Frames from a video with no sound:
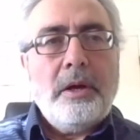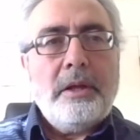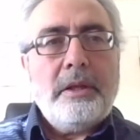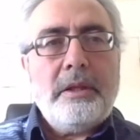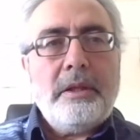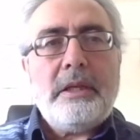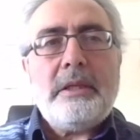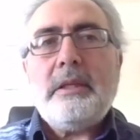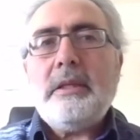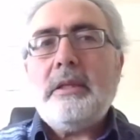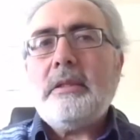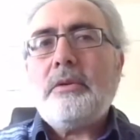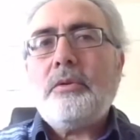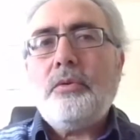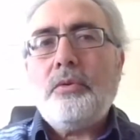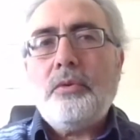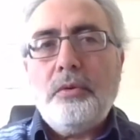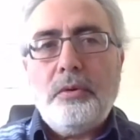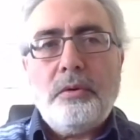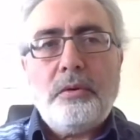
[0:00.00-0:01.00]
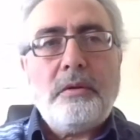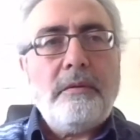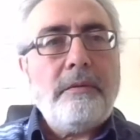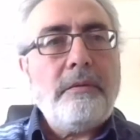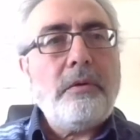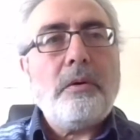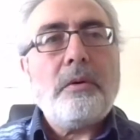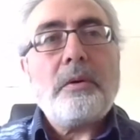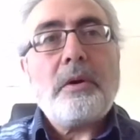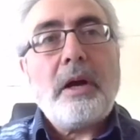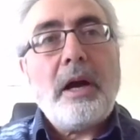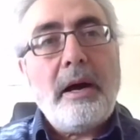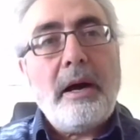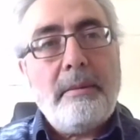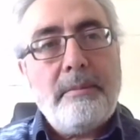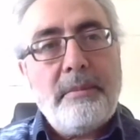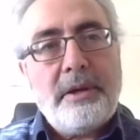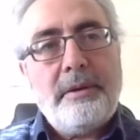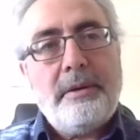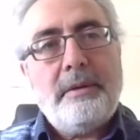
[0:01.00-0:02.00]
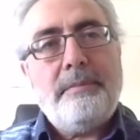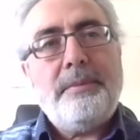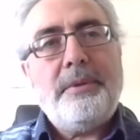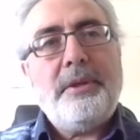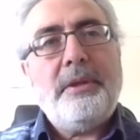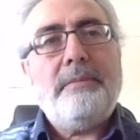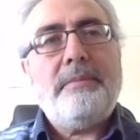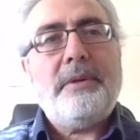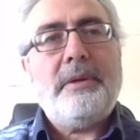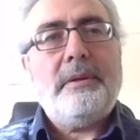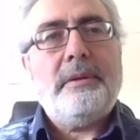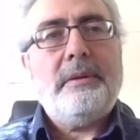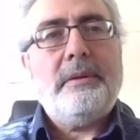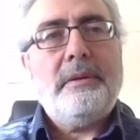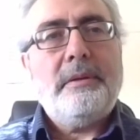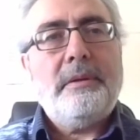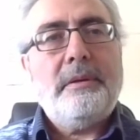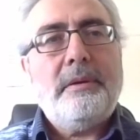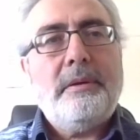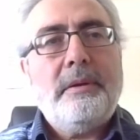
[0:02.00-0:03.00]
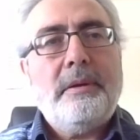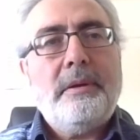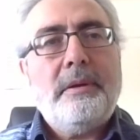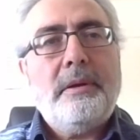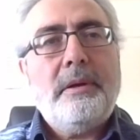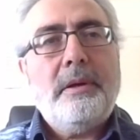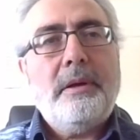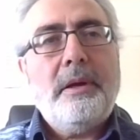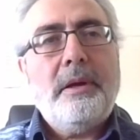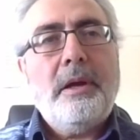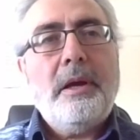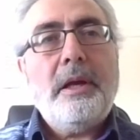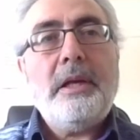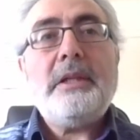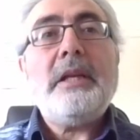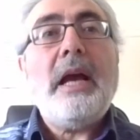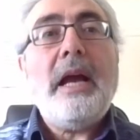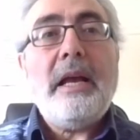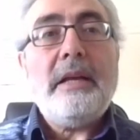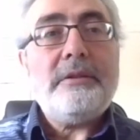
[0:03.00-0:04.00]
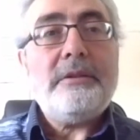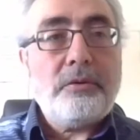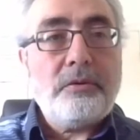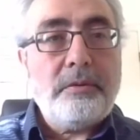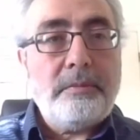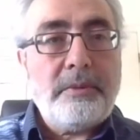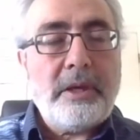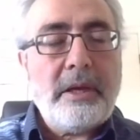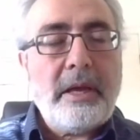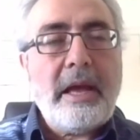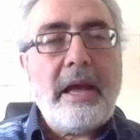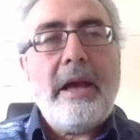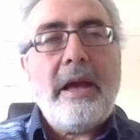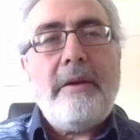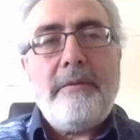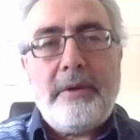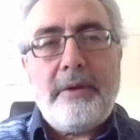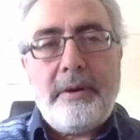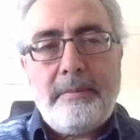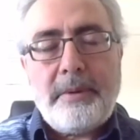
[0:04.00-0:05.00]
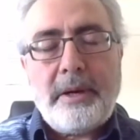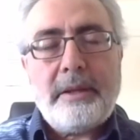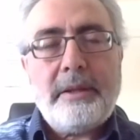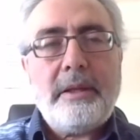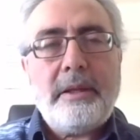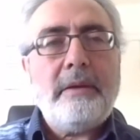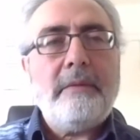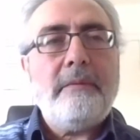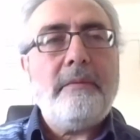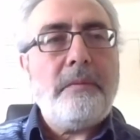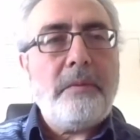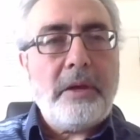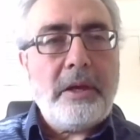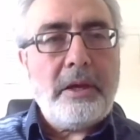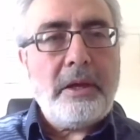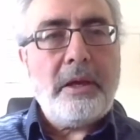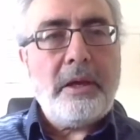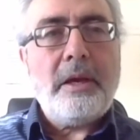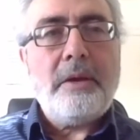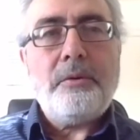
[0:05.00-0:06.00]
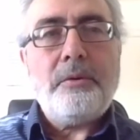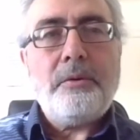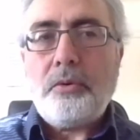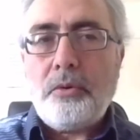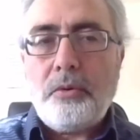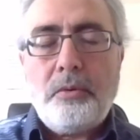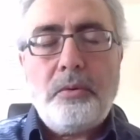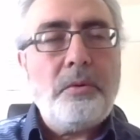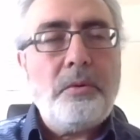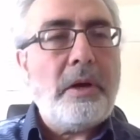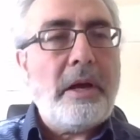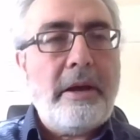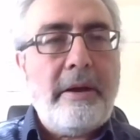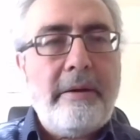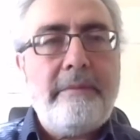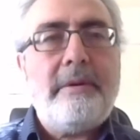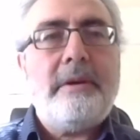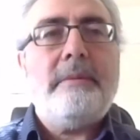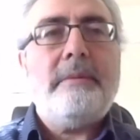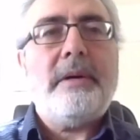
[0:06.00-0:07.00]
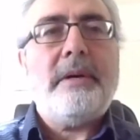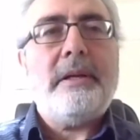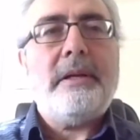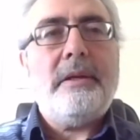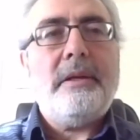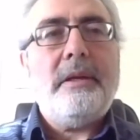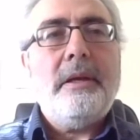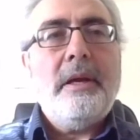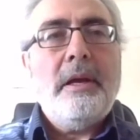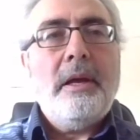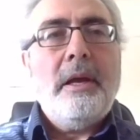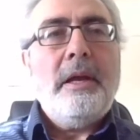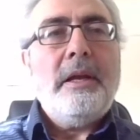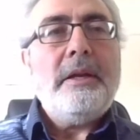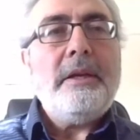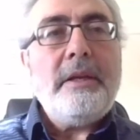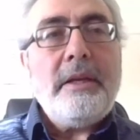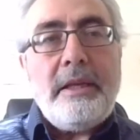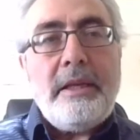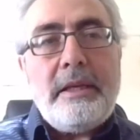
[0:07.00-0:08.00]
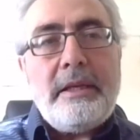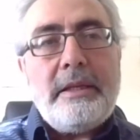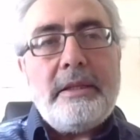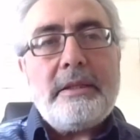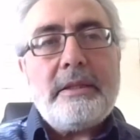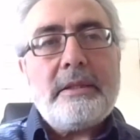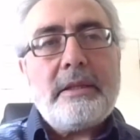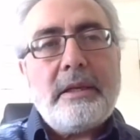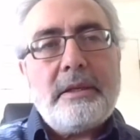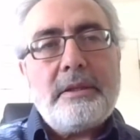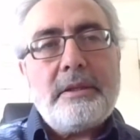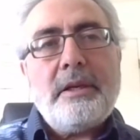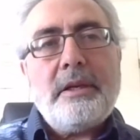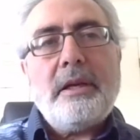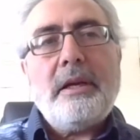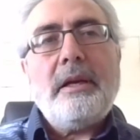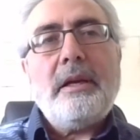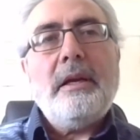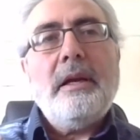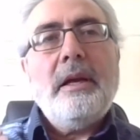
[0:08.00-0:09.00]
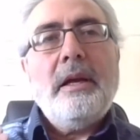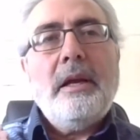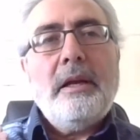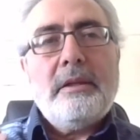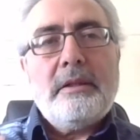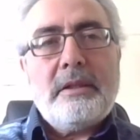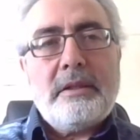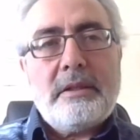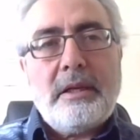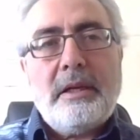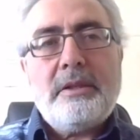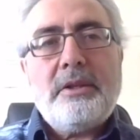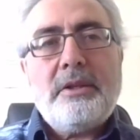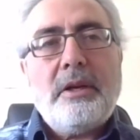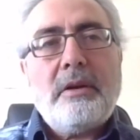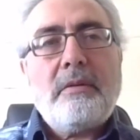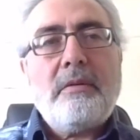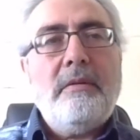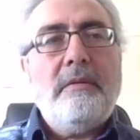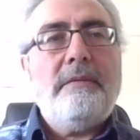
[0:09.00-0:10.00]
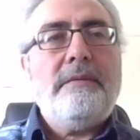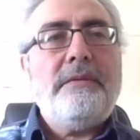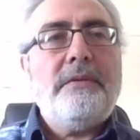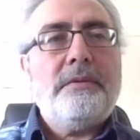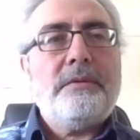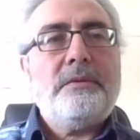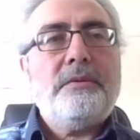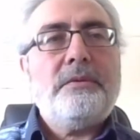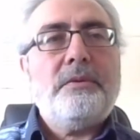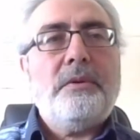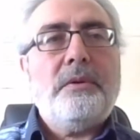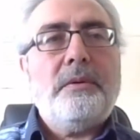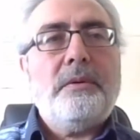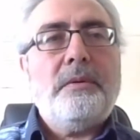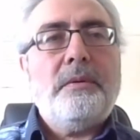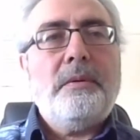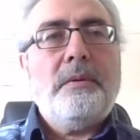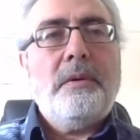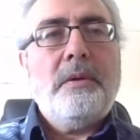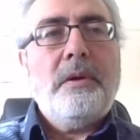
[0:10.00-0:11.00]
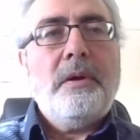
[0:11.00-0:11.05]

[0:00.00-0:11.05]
This is good for common people. It has to be. Everybody, we, you, everybody needs such a comfort zone.